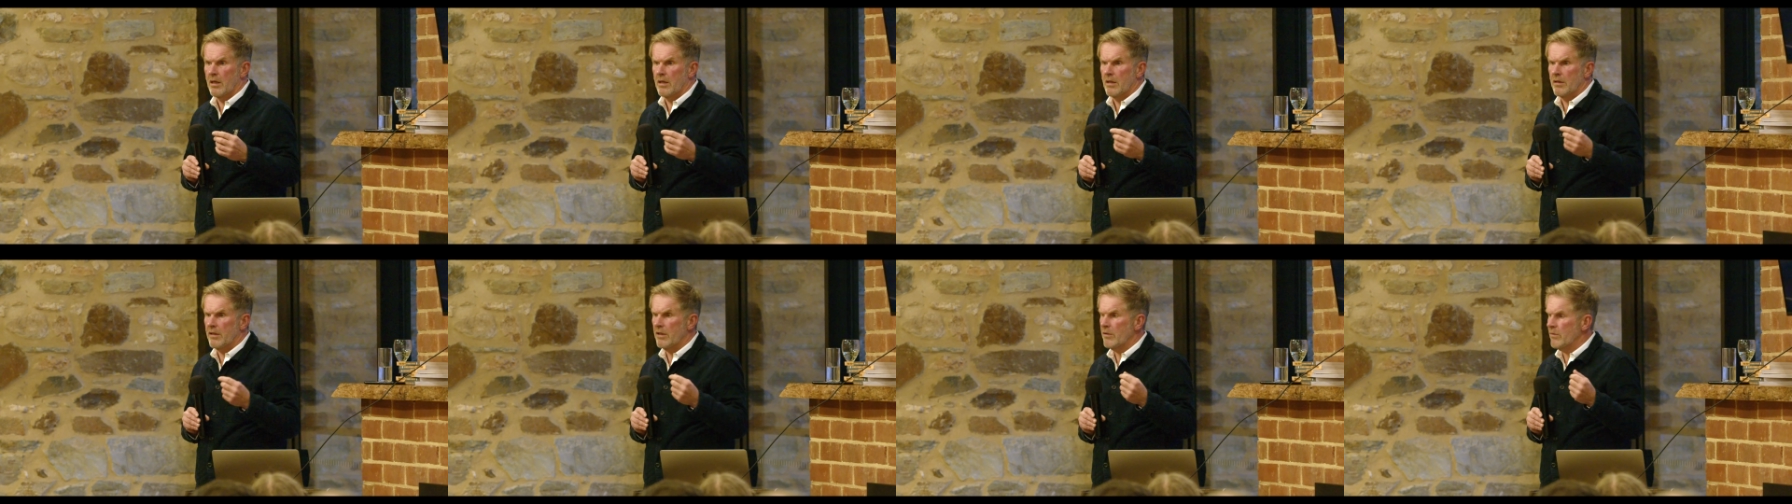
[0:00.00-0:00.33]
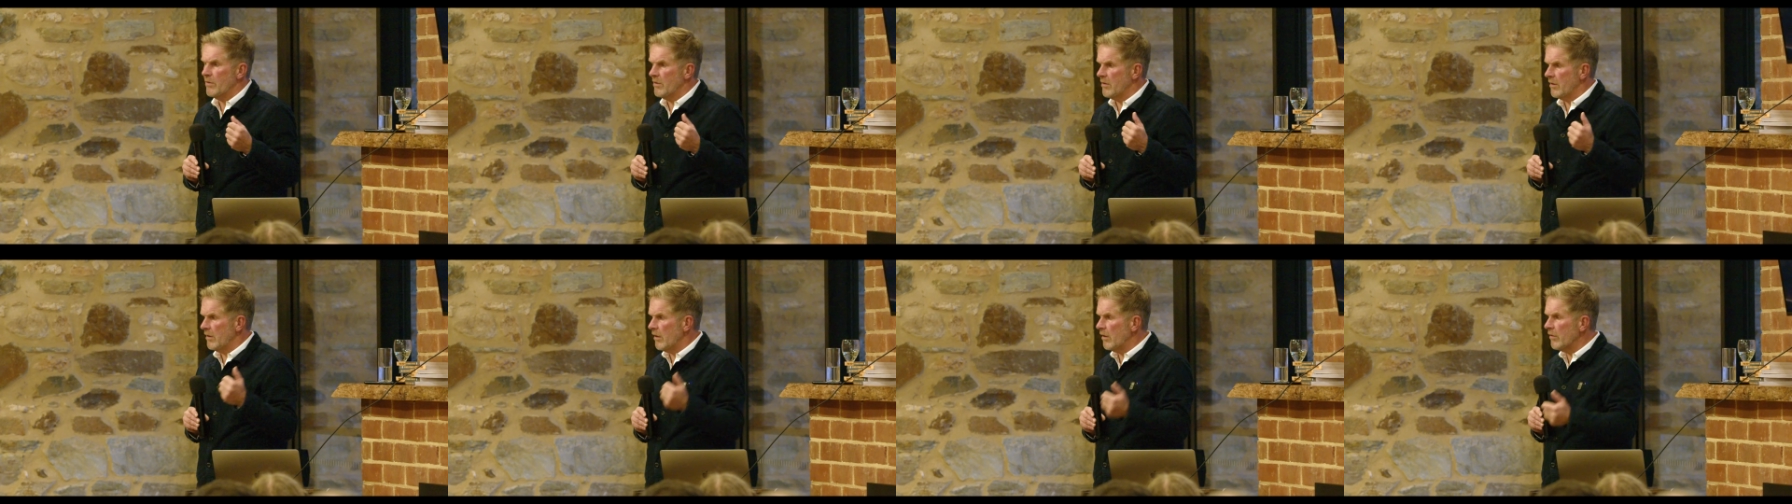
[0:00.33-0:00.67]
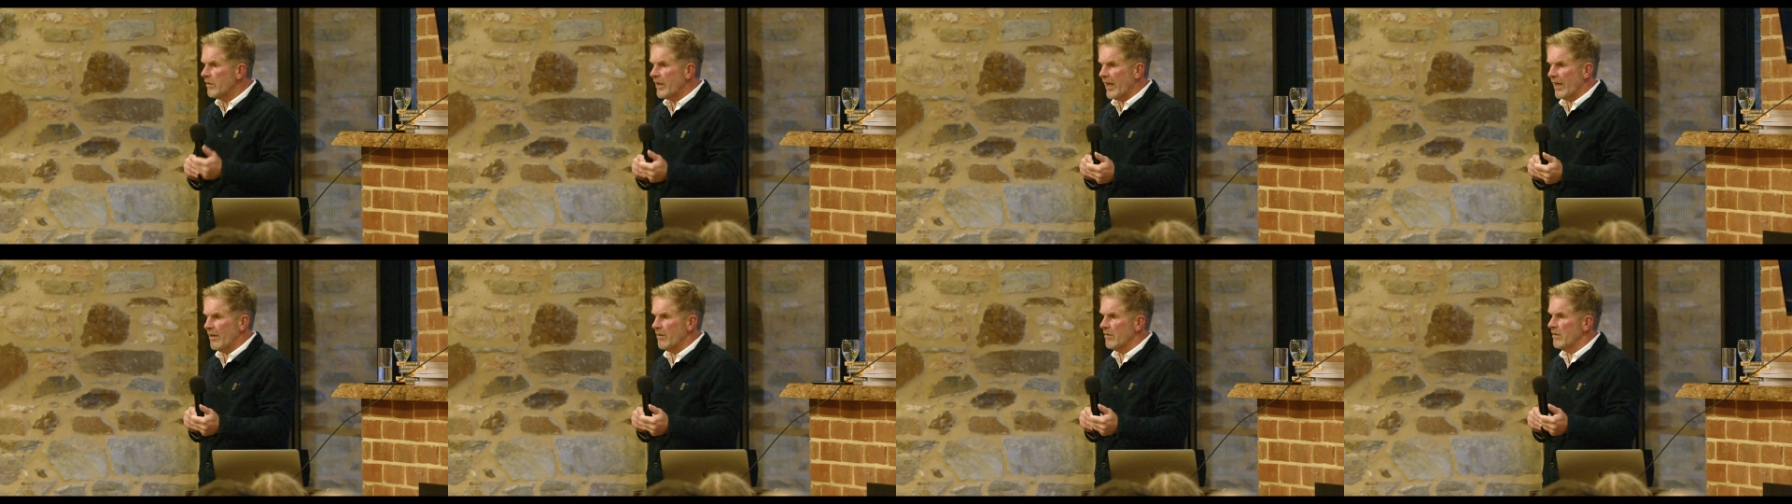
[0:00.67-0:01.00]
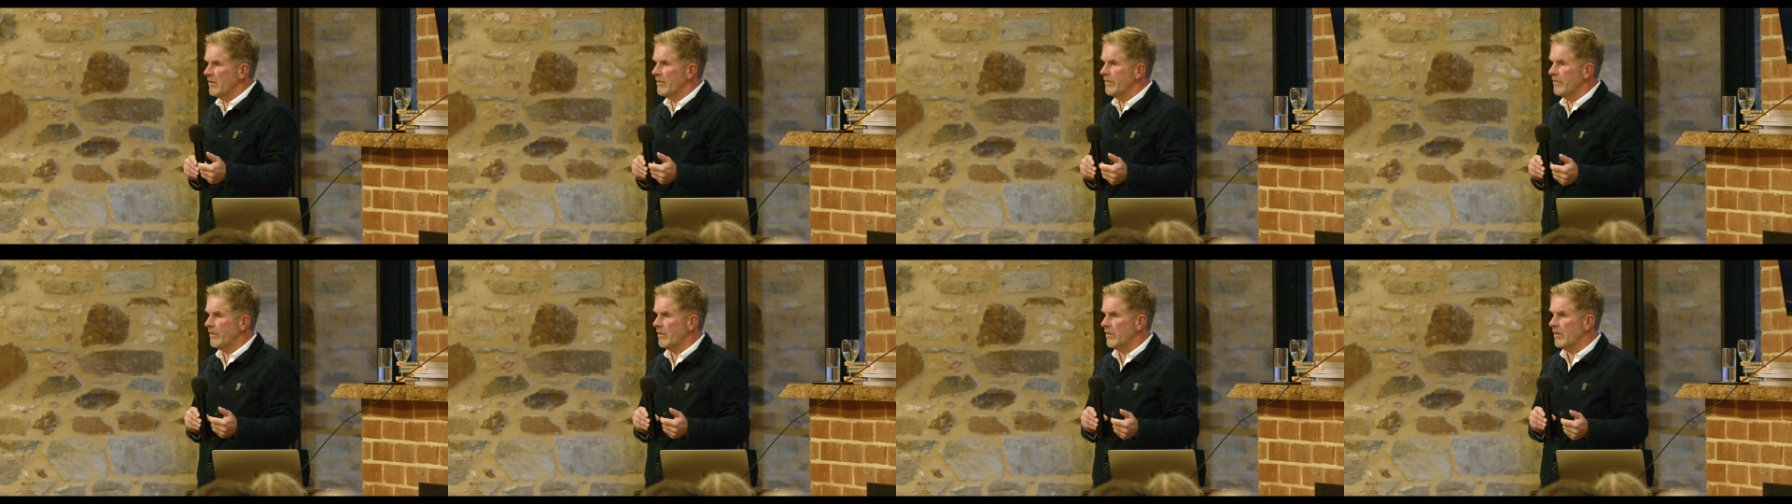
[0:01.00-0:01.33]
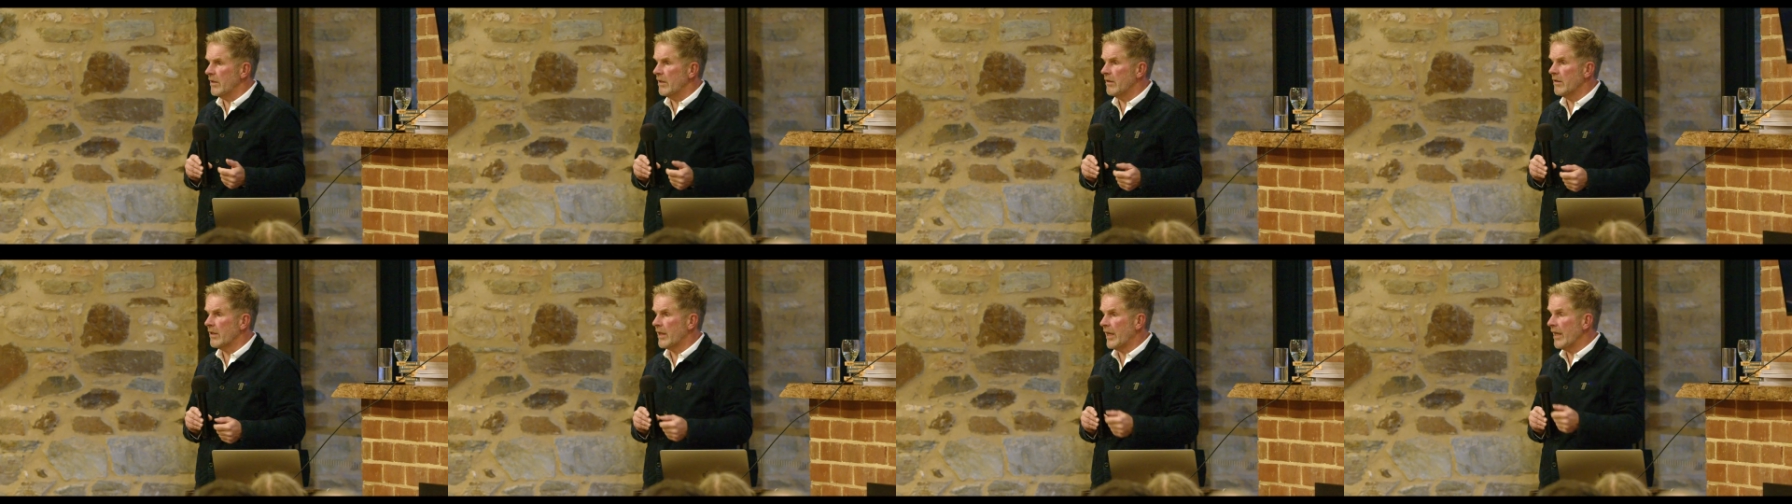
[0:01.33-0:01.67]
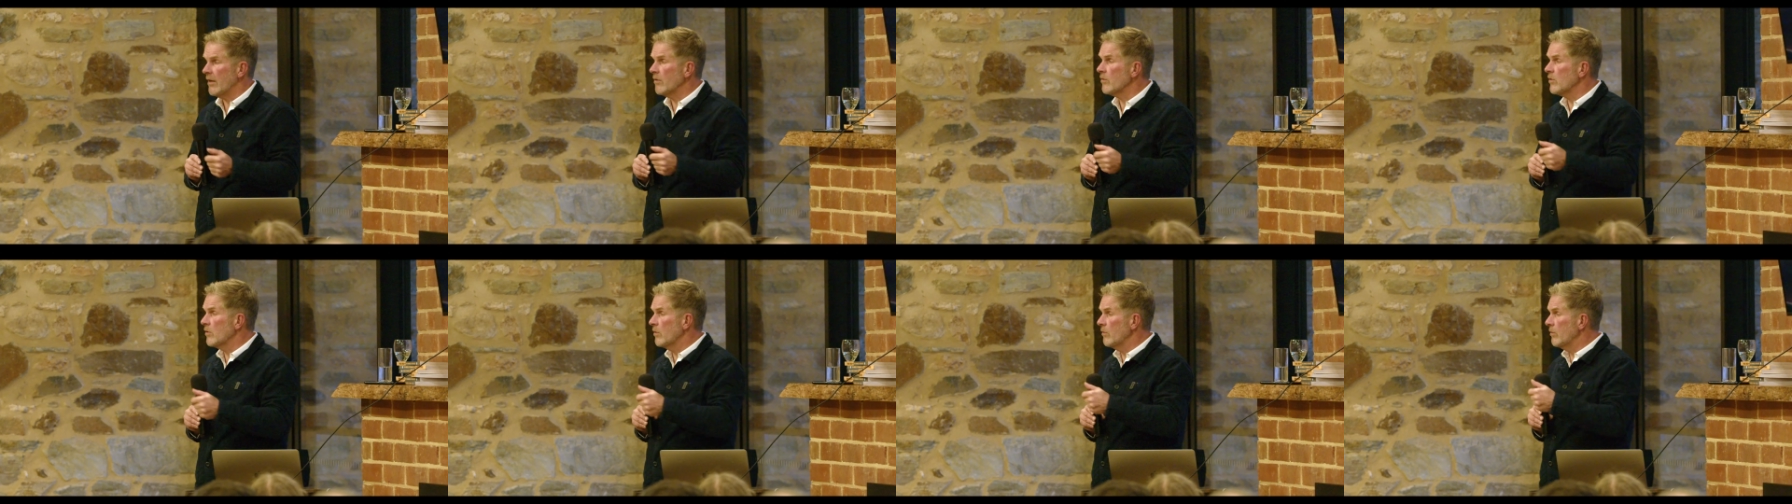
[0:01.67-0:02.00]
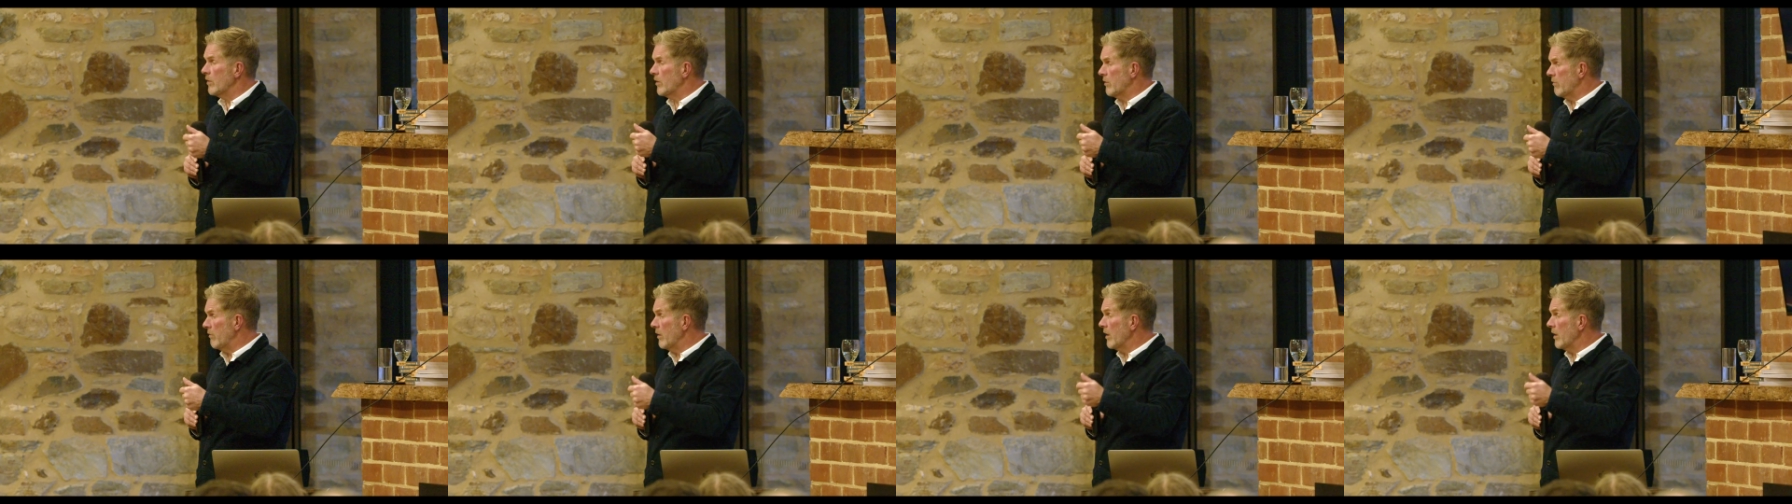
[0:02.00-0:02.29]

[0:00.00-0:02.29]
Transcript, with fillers: this was no council funding. The council worked